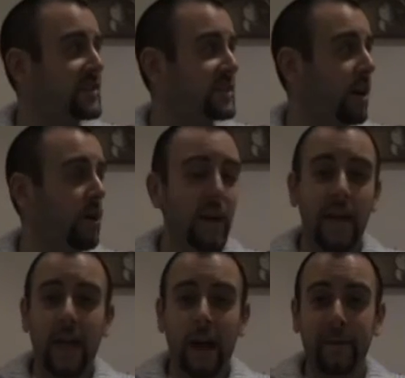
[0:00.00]
So
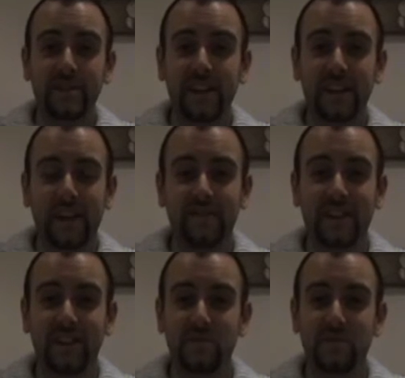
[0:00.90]
I'm actually going to have to cut